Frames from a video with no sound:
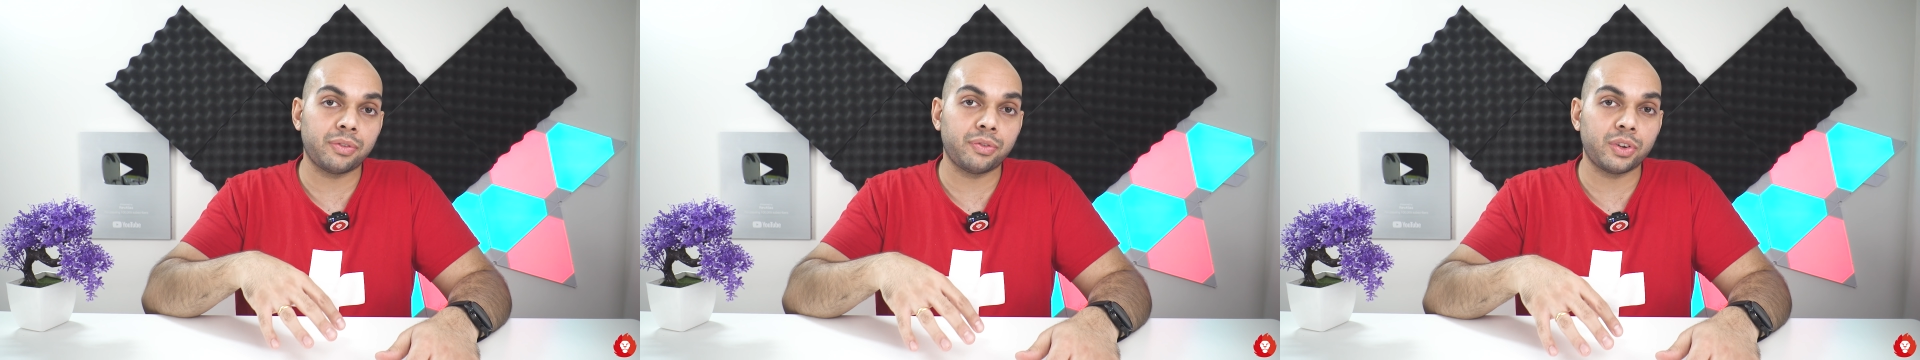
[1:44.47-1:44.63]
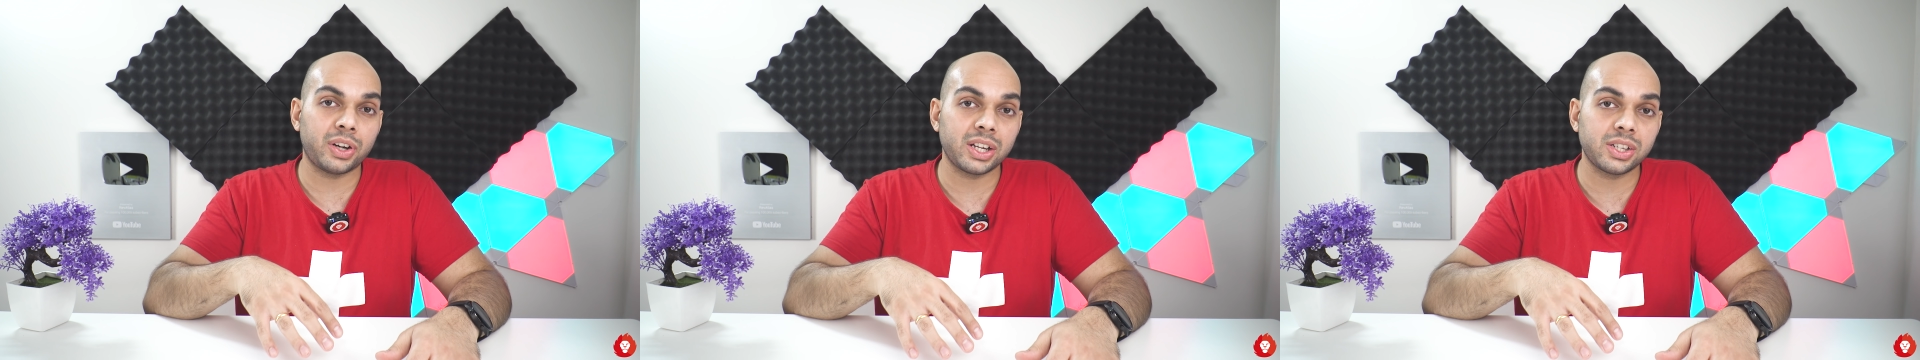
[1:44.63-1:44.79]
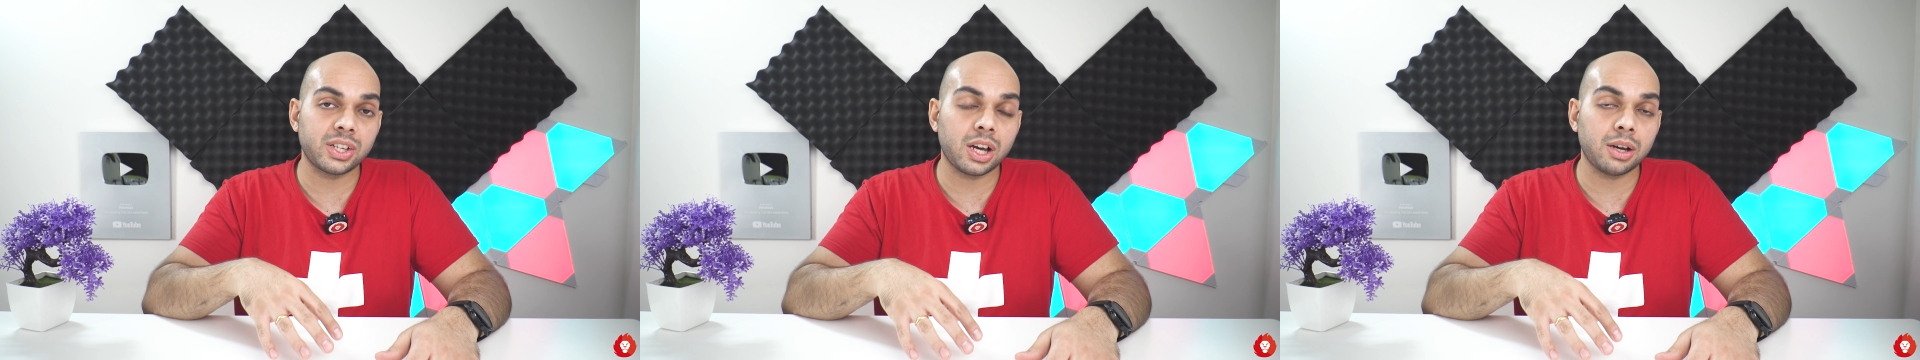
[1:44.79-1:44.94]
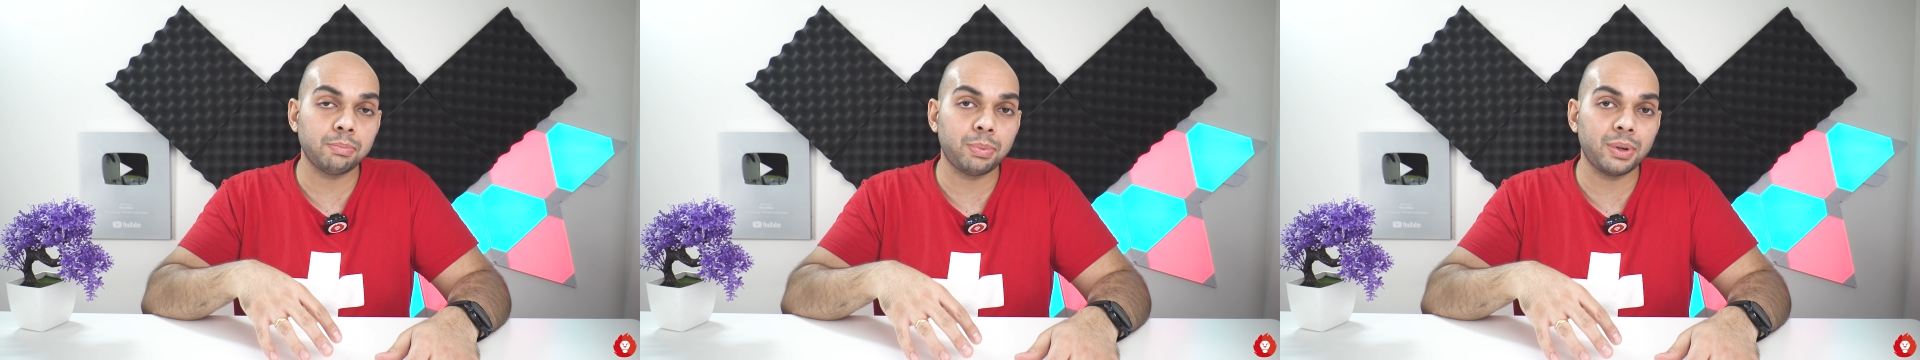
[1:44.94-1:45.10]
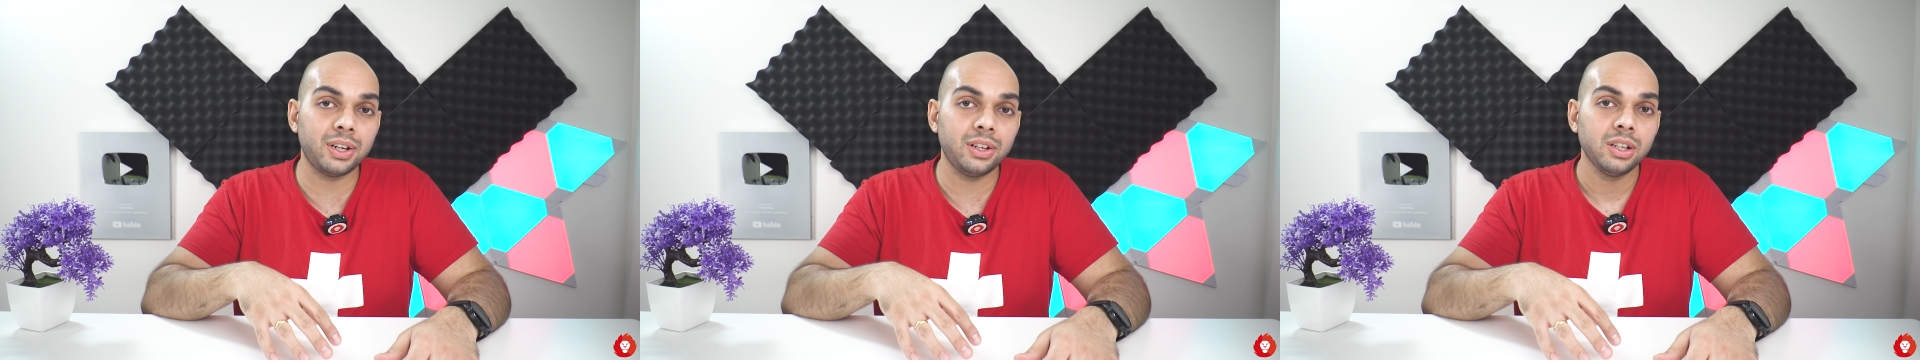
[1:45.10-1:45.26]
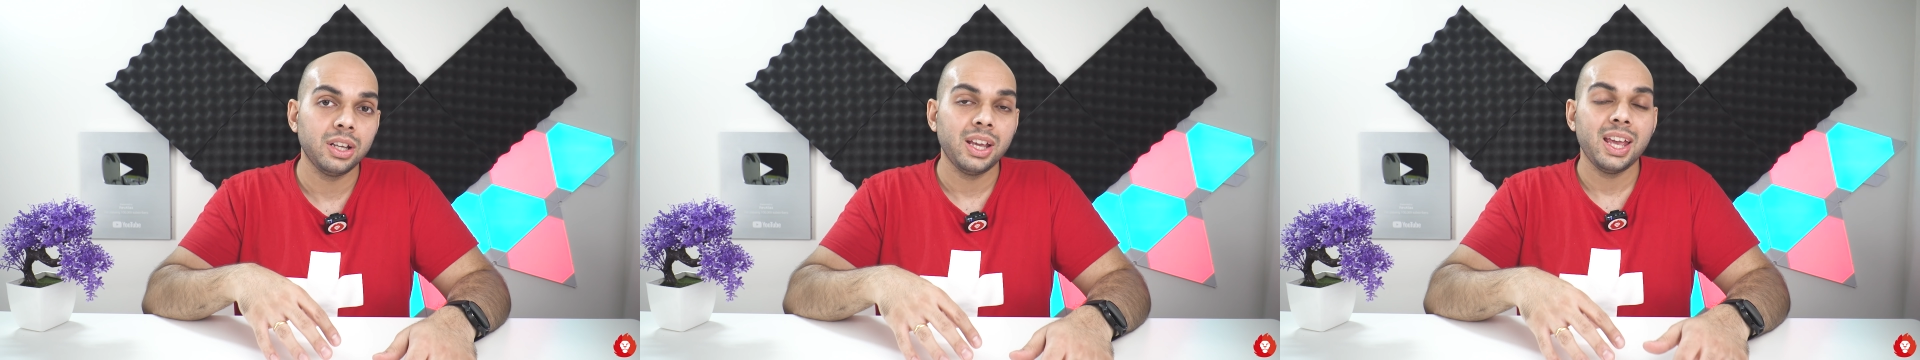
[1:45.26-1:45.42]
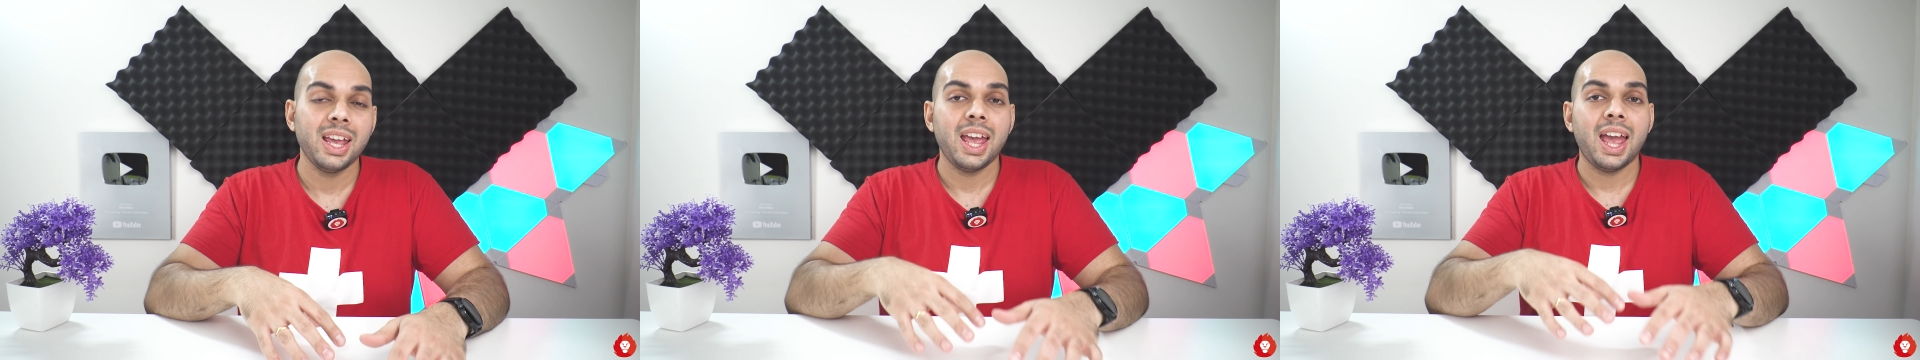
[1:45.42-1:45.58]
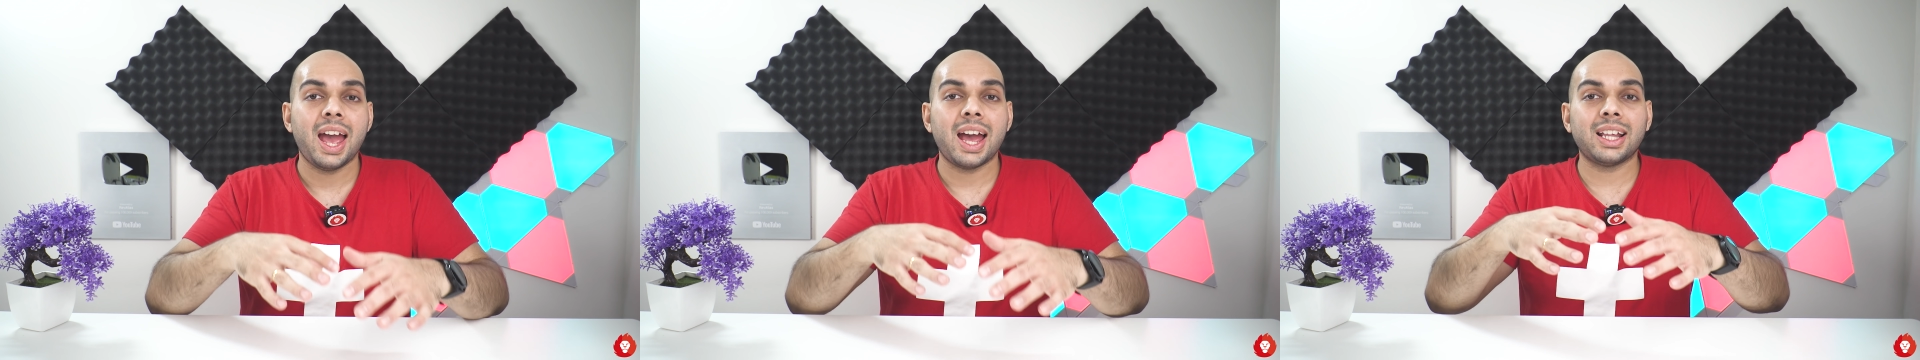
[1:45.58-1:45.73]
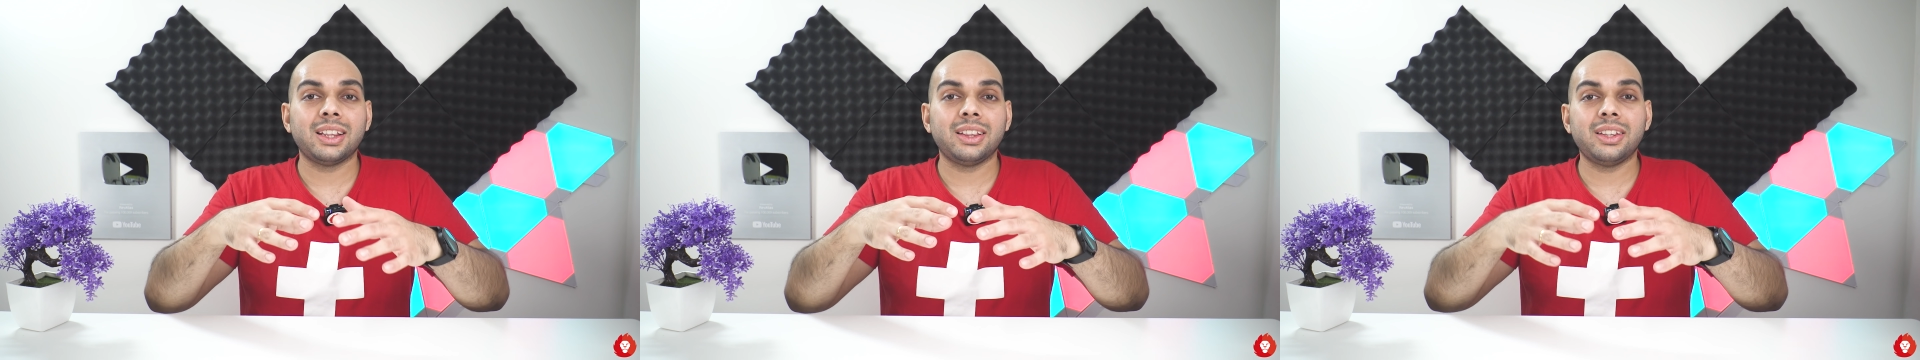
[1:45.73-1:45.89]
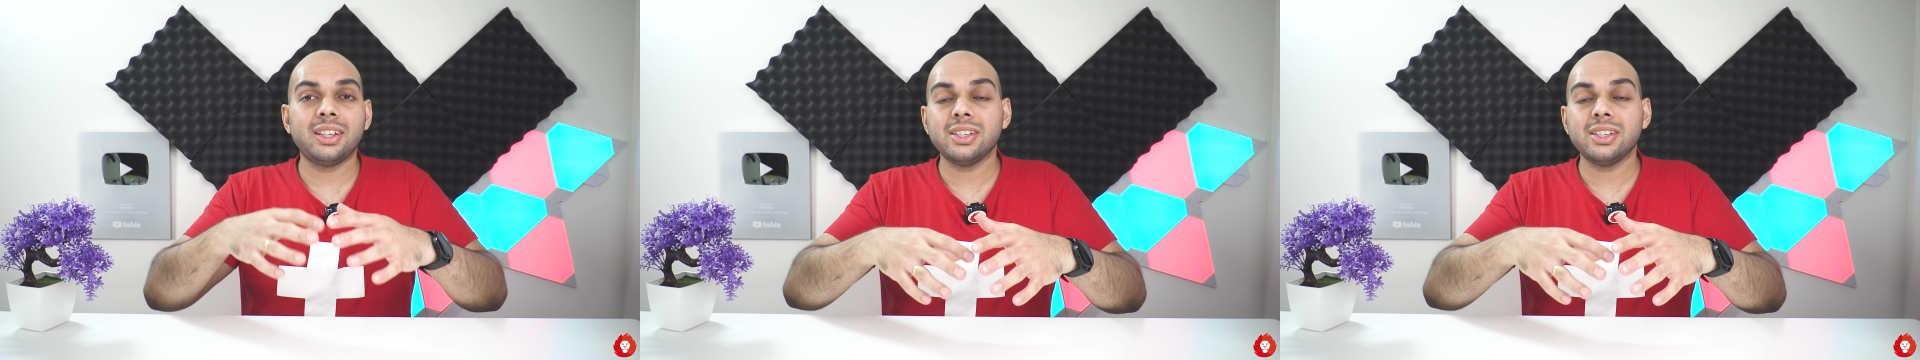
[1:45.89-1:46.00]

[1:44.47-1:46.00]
for example, and